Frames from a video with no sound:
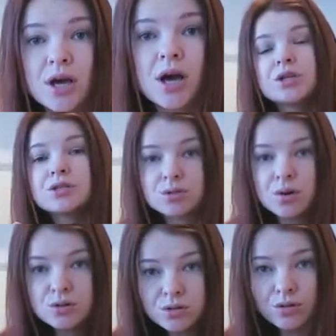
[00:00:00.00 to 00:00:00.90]
what is
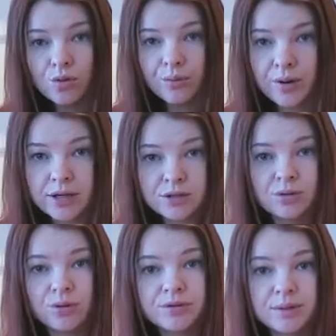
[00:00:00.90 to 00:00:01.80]
also part
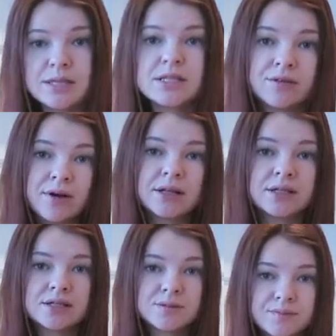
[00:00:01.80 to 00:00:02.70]
of domestic violence.